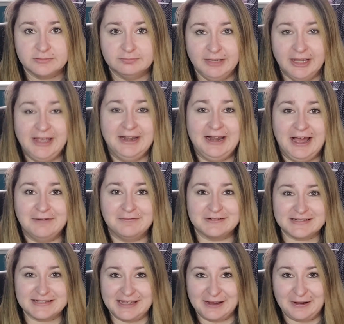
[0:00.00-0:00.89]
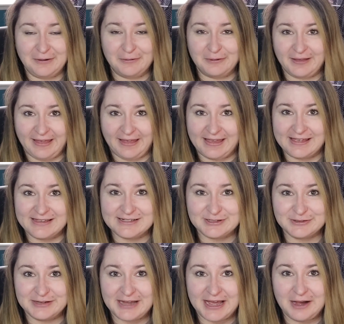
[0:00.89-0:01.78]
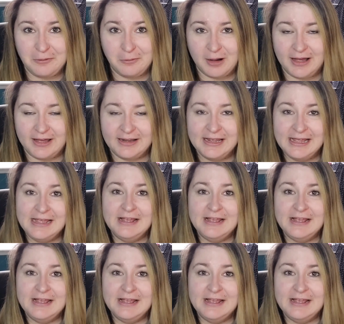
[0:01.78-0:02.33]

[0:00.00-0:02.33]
And I was like, okay, so now what?